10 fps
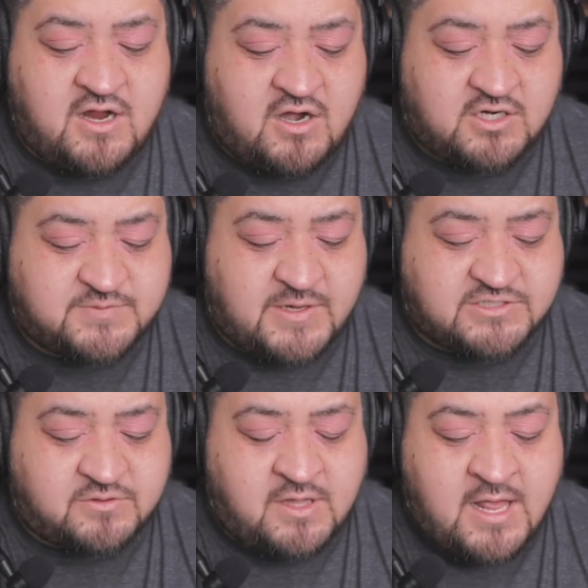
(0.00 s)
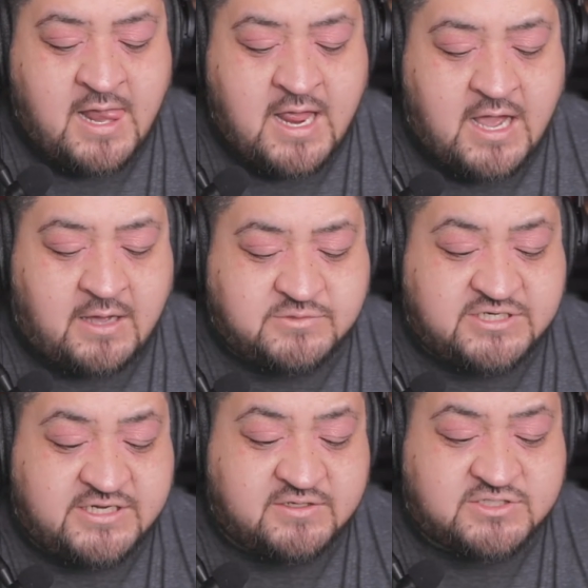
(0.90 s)
her special. She
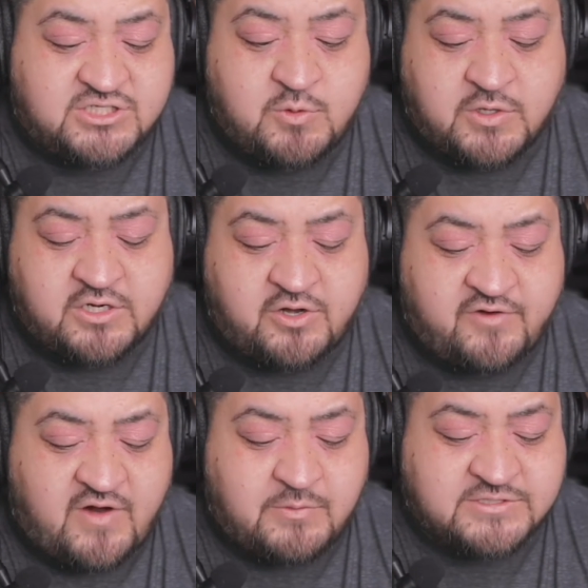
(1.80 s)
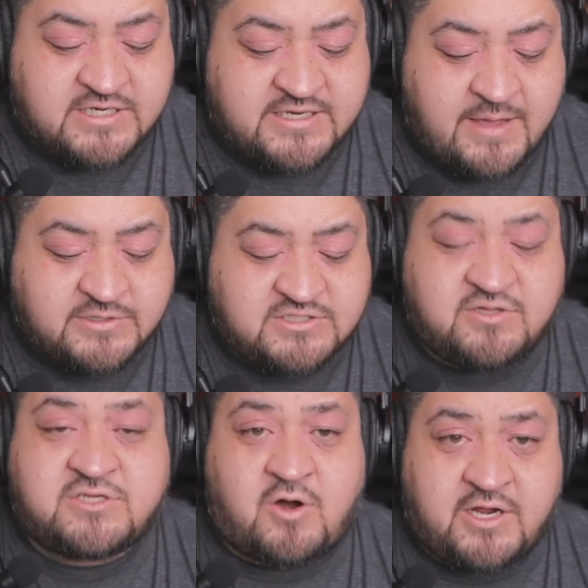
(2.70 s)
deals 235% damage to
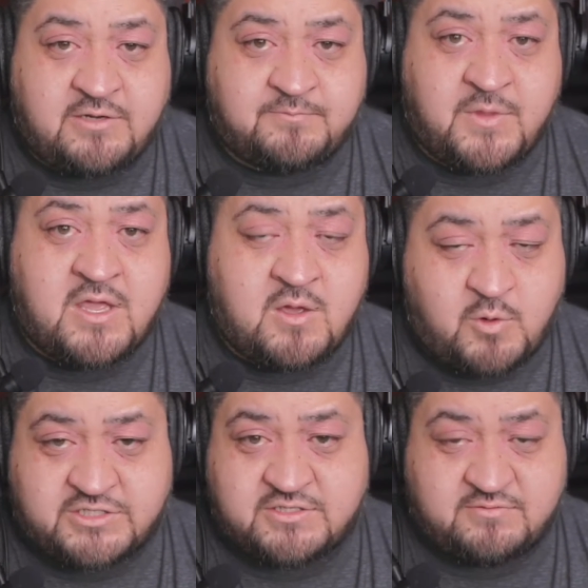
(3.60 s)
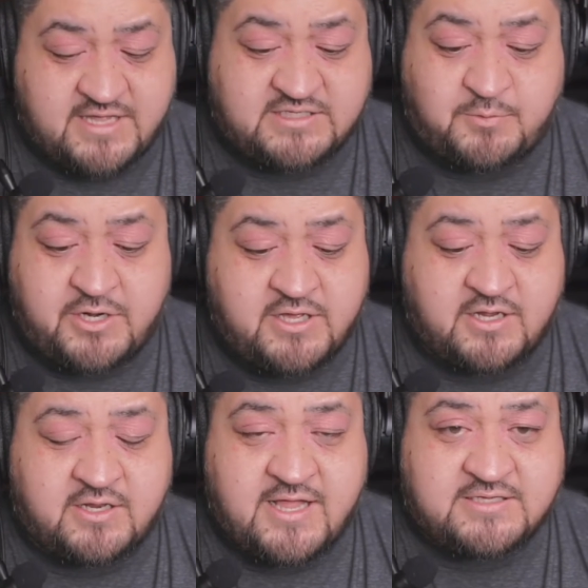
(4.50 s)
the target, which that's pretty
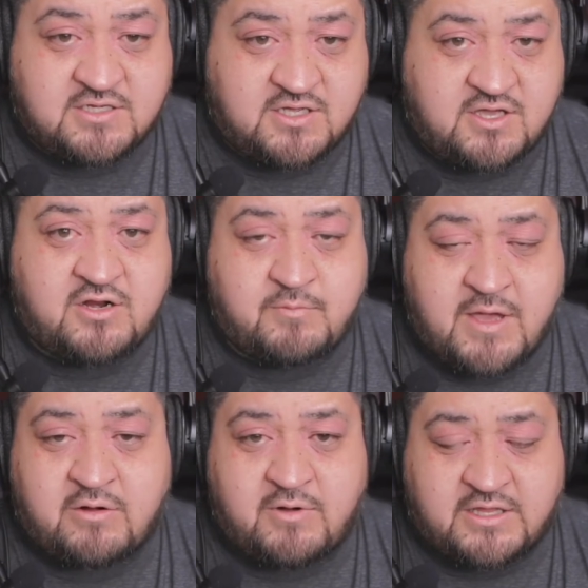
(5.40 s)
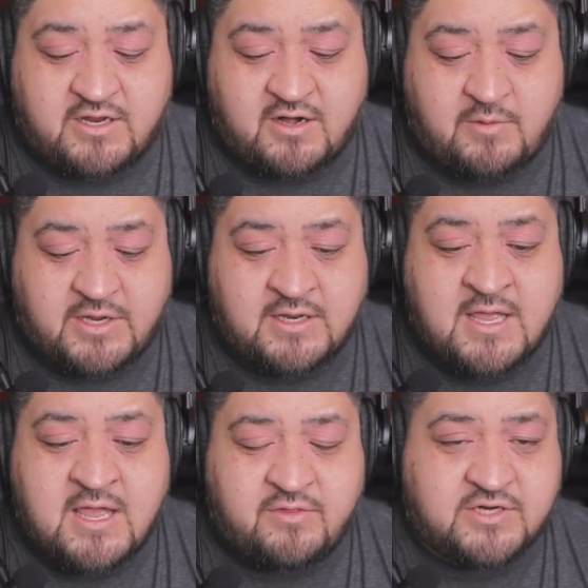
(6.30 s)
good. That's a good amount right there. I mean,
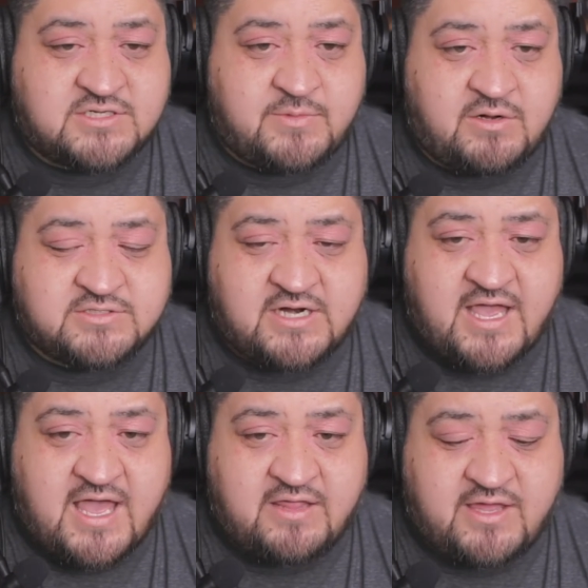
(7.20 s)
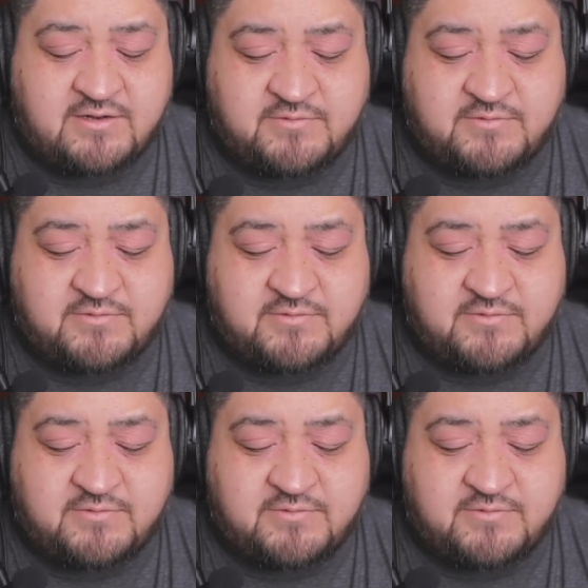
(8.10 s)
there's some heroes that I had that,